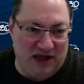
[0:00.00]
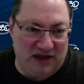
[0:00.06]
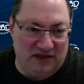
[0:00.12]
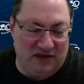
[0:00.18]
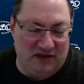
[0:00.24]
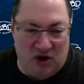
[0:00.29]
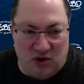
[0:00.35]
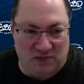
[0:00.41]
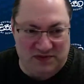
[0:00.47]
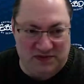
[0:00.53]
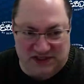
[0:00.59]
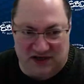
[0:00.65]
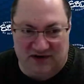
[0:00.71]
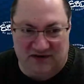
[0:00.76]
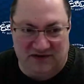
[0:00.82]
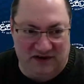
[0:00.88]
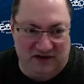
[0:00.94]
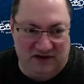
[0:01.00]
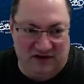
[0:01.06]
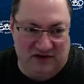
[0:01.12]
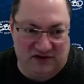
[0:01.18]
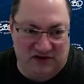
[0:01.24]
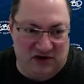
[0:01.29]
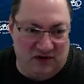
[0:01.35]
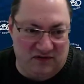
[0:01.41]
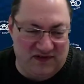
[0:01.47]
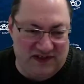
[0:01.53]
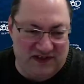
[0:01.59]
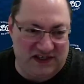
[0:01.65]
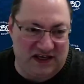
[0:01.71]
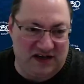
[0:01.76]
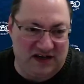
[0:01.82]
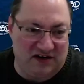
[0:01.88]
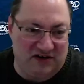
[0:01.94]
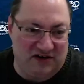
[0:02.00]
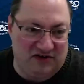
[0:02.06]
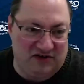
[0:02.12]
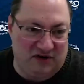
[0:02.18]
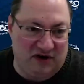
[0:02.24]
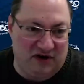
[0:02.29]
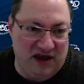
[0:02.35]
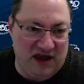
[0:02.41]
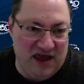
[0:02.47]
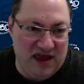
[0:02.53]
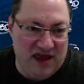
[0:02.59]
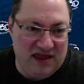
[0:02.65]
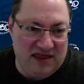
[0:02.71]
in the home service industry